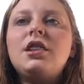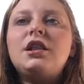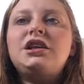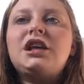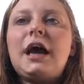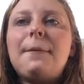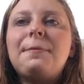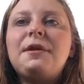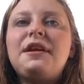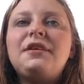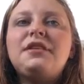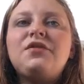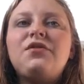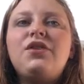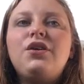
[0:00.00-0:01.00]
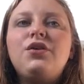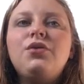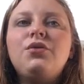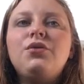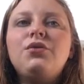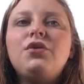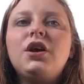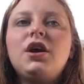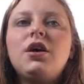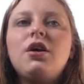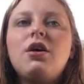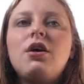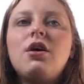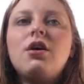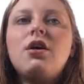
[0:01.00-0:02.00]
The Japanese viewed
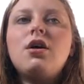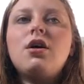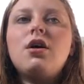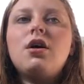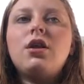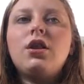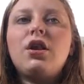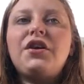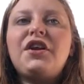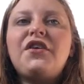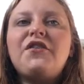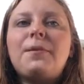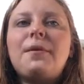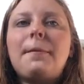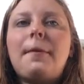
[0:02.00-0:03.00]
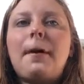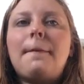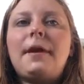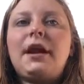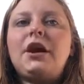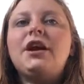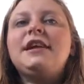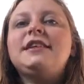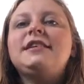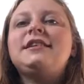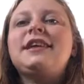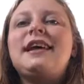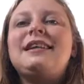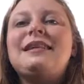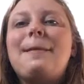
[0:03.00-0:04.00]
learning from the
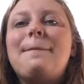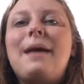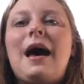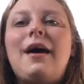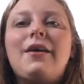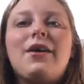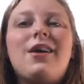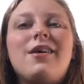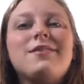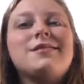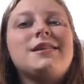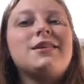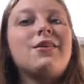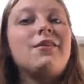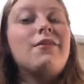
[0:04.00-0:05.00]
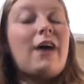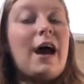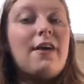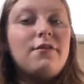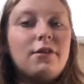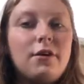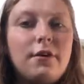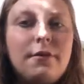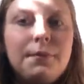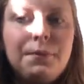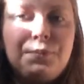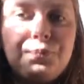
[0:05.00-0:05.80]
barbarians as a matter of survival.